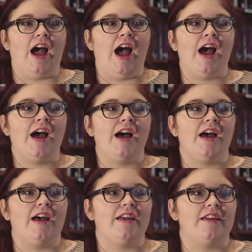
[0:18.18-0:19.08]

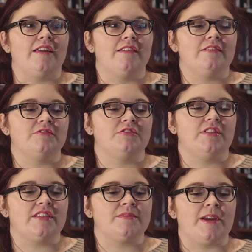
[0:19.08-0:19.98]
I
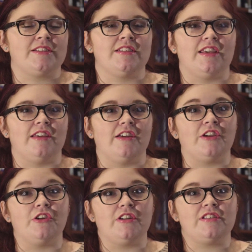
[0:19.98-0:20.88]
expect to get a
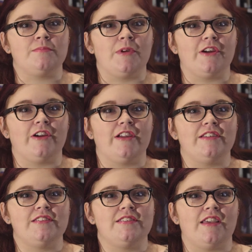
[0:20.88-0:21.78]
good
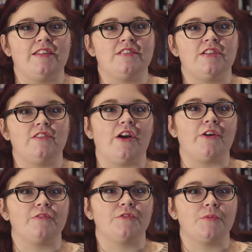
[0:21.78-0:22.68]
experience and to
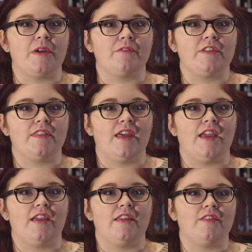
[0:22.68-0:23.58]
learn from
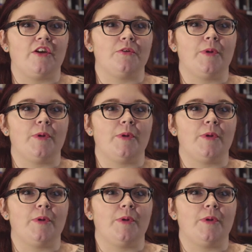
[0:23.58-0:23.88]
everything and learn